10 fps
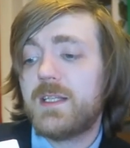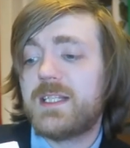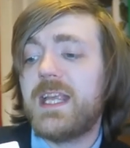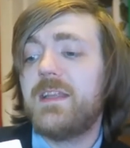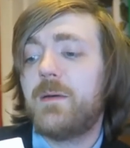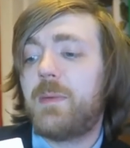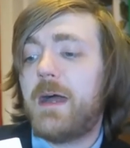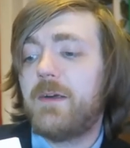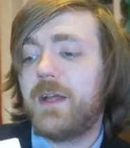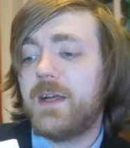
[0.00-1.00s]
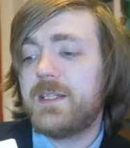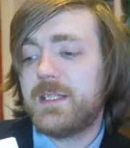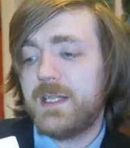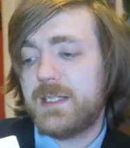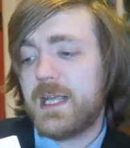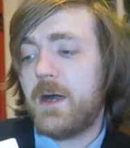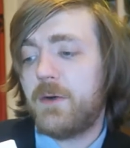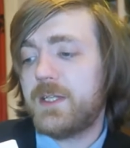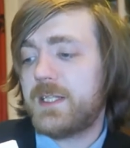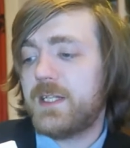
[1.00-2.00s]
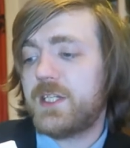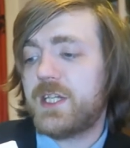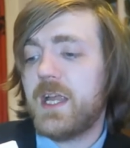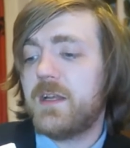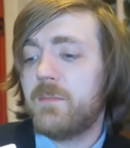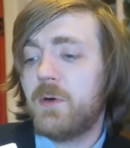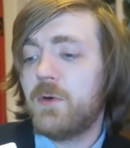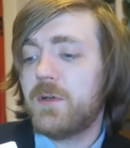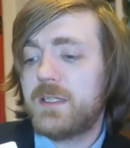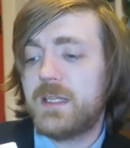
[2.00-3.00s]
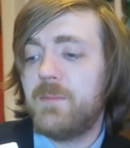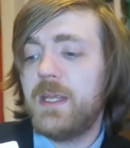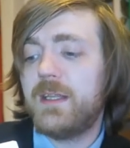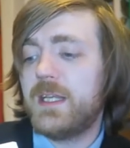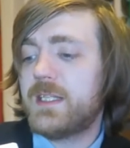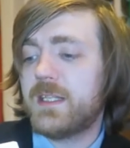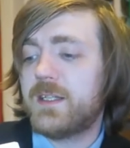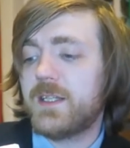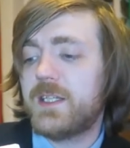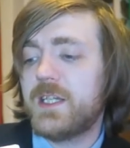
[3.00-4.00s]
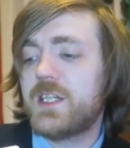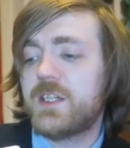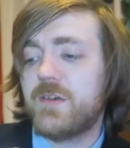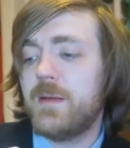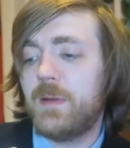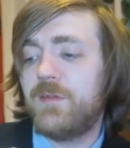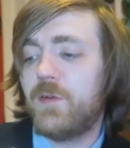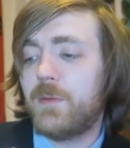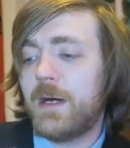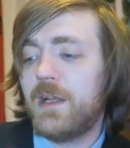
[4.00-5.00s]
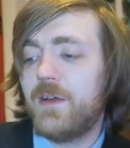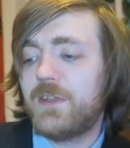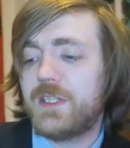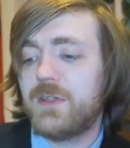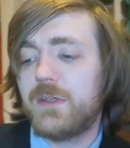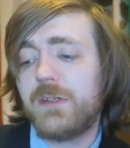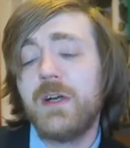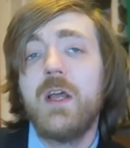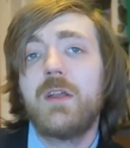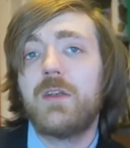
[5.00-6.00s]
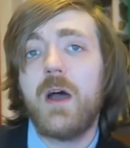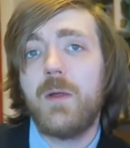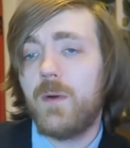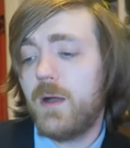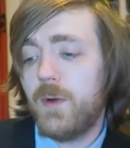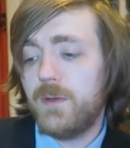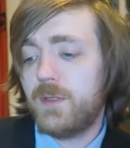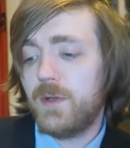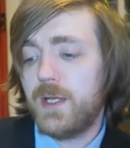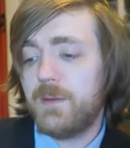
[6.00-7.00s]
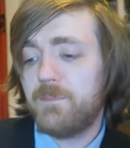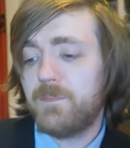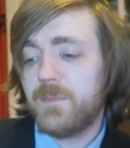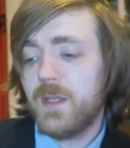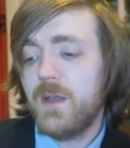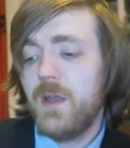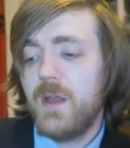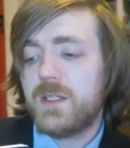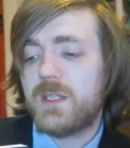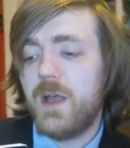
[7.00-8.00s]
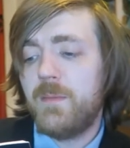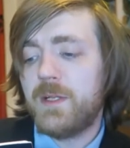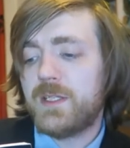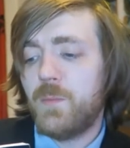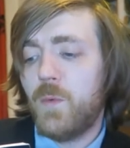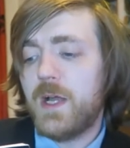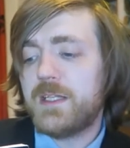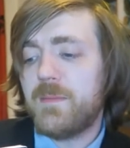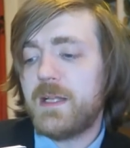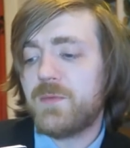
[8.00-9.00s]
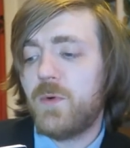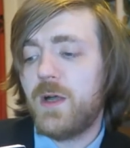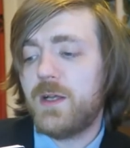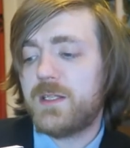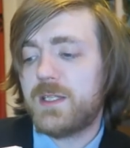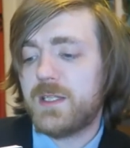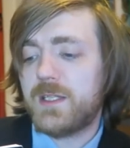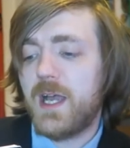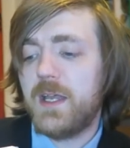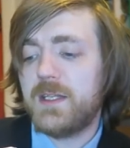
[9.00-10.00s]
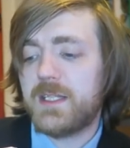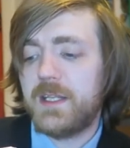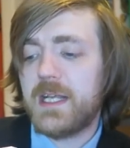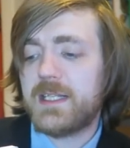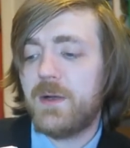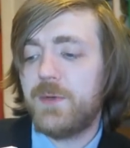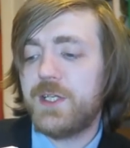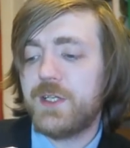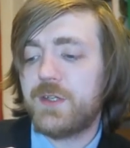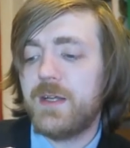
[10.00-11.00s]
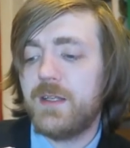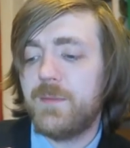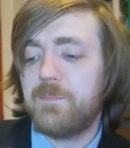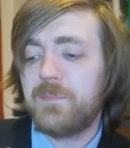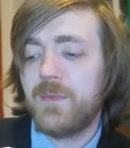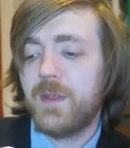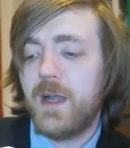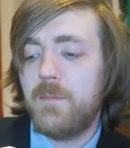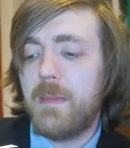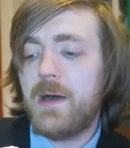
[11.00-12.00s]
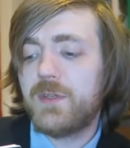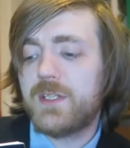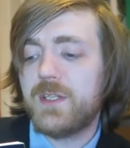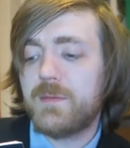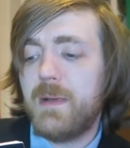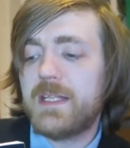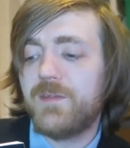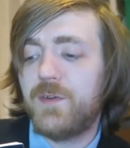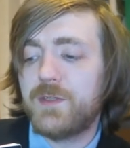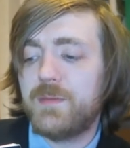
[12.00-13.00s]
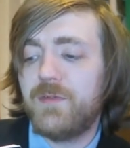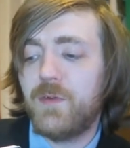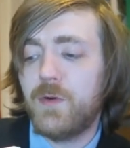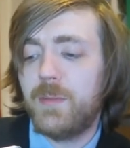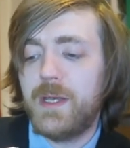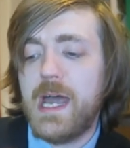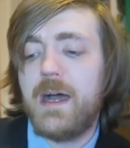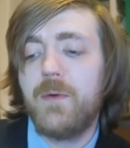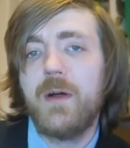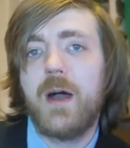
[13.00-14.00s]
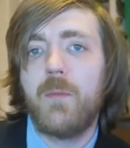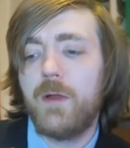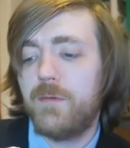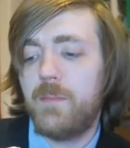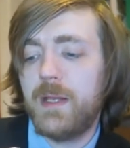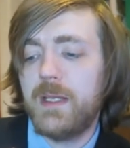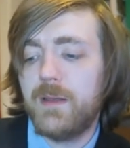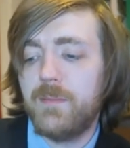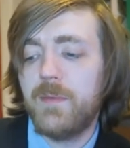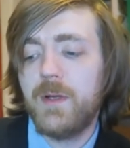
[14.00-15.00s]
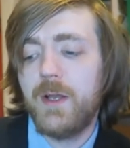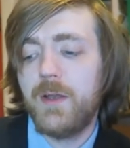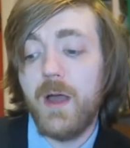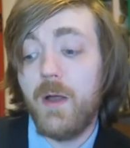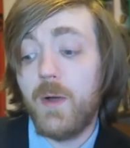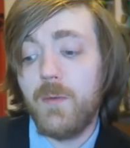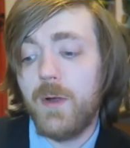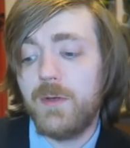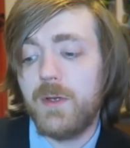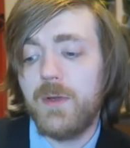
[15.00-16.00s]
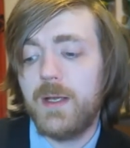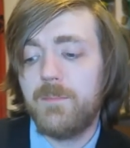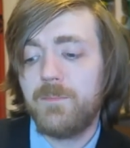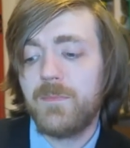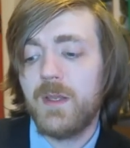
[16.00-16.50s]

To say that paradise, its ours and its shade are more to me than is the dusty street before my lover's door? No, I won't do it. Sermons and wise men's words are signs, and that's how we should treat them. I mouthed such metaphors before, but now I won't repeat them. No, I won't do it.